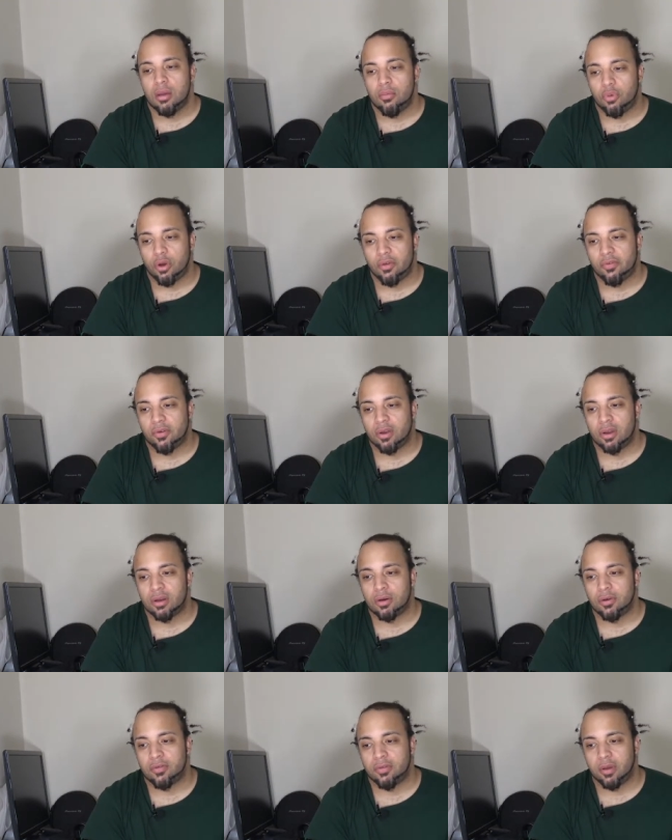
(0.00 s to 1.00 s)

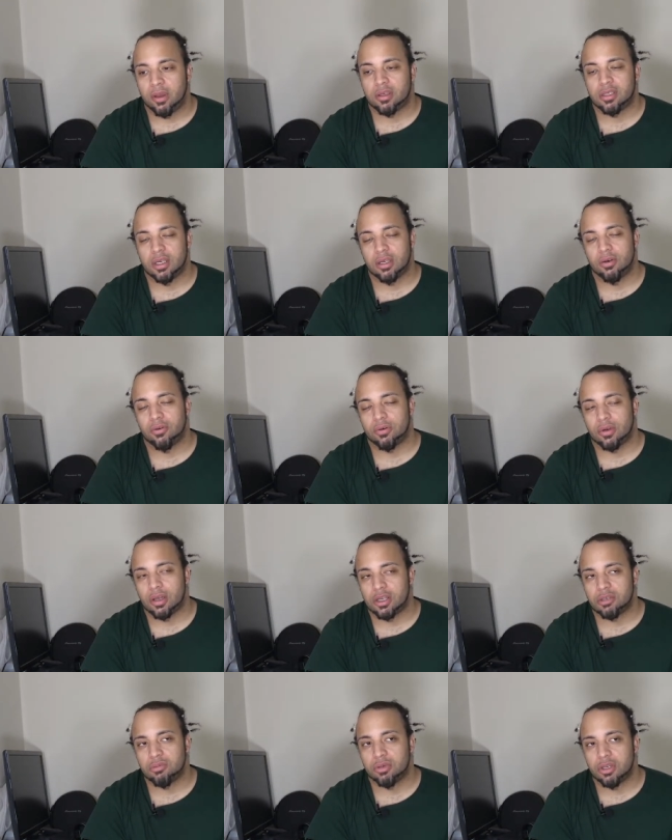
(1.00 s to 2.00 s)
boyfriend or fiance or
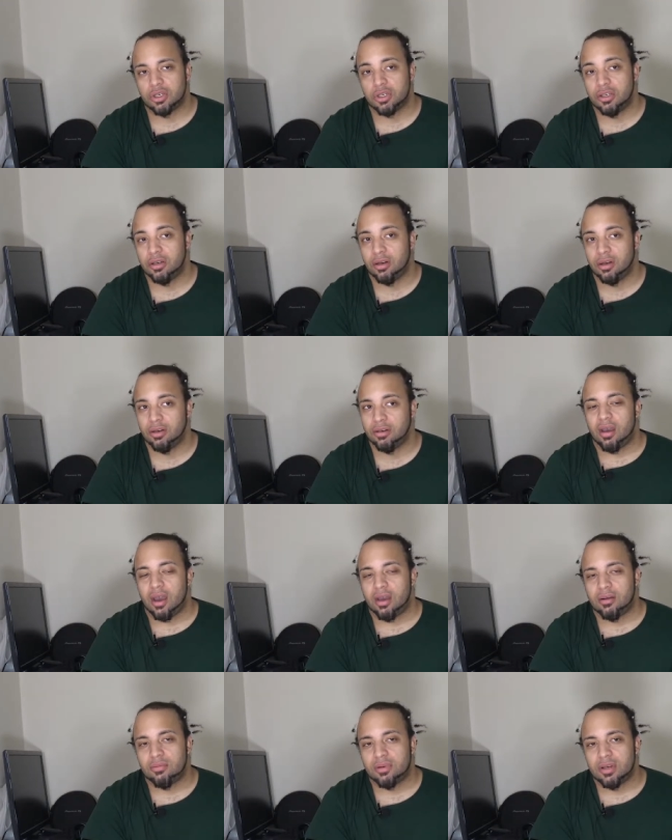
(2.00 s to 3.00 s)
husband to cheat on you.
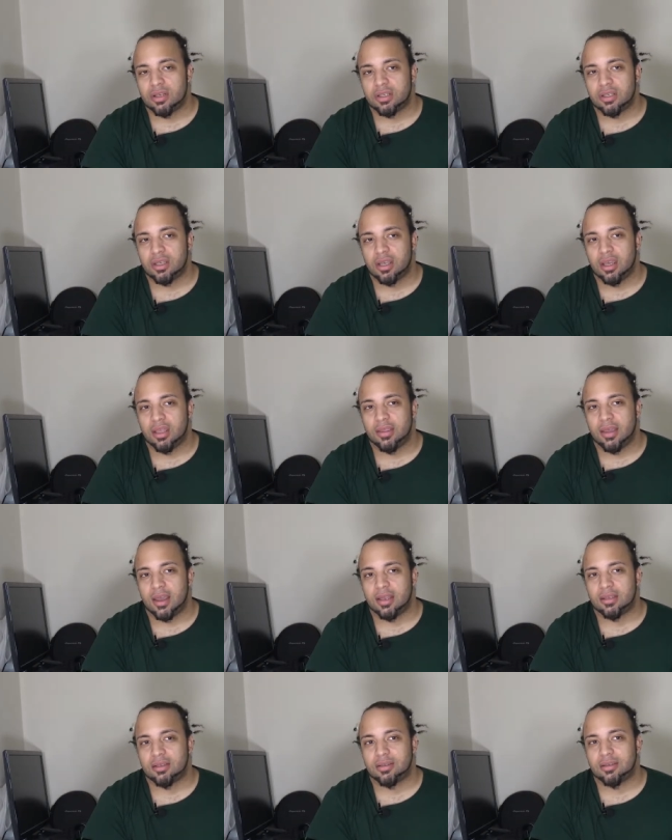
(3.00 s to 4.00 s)
I don't want to say
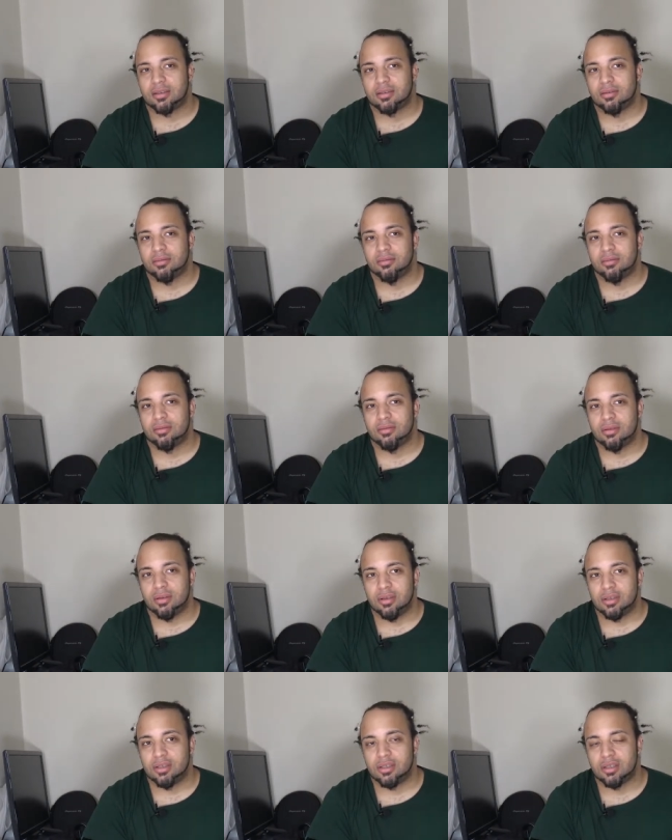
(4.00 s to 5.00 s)
that's
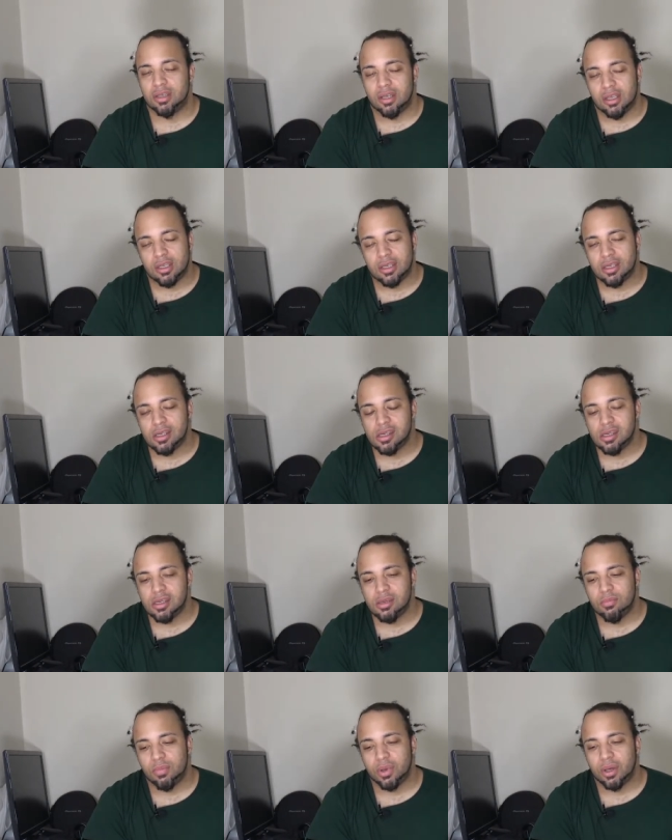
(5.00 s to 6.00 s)

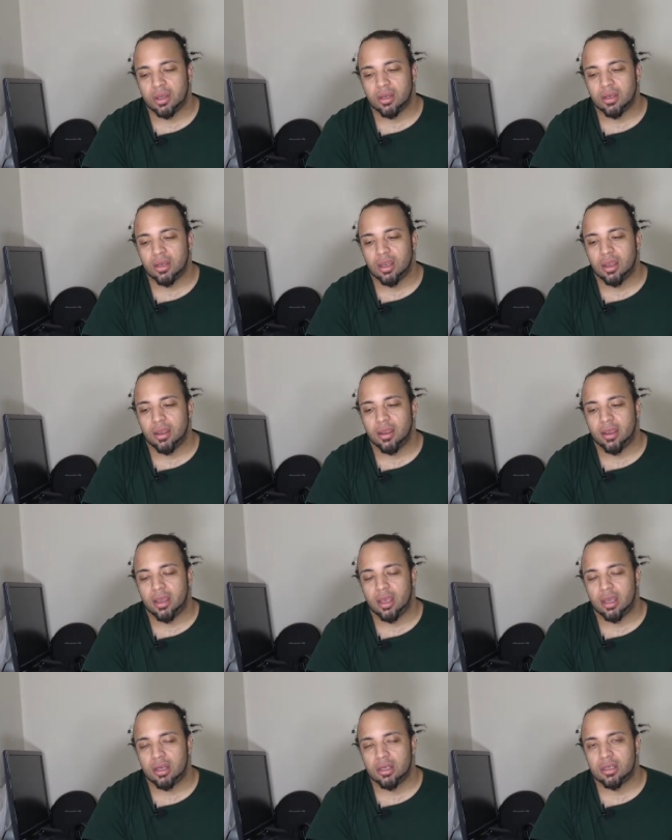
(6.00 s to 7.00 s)
sneaky, but
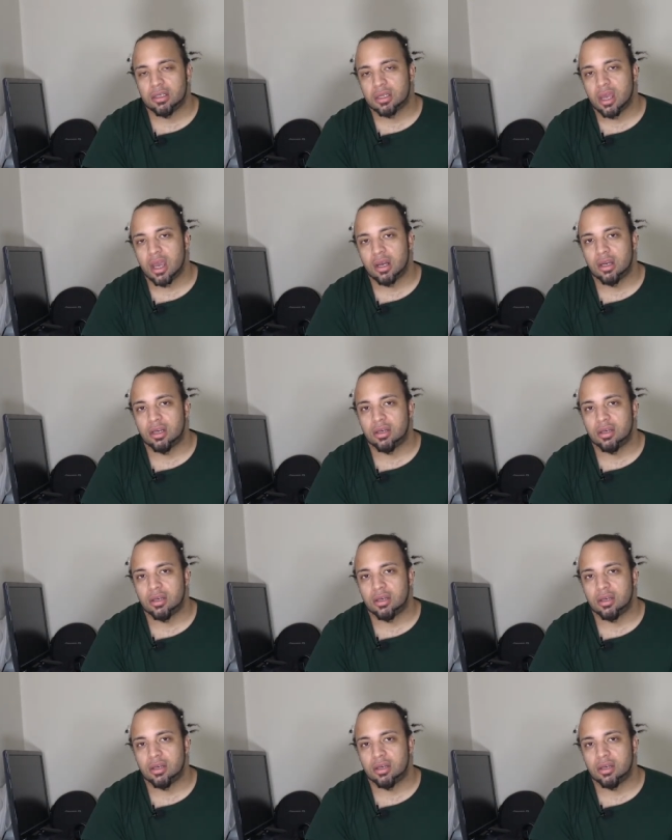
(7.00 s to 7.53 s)
it is kind